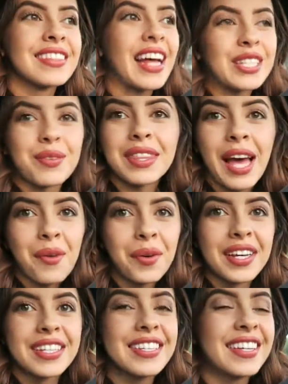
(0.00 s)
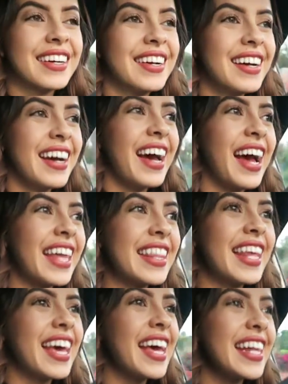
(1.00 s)
That's what that was
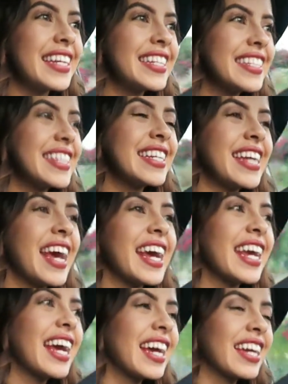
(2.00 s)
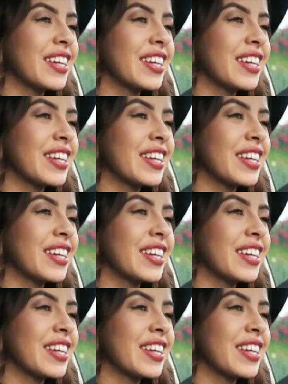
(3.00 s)
and then today,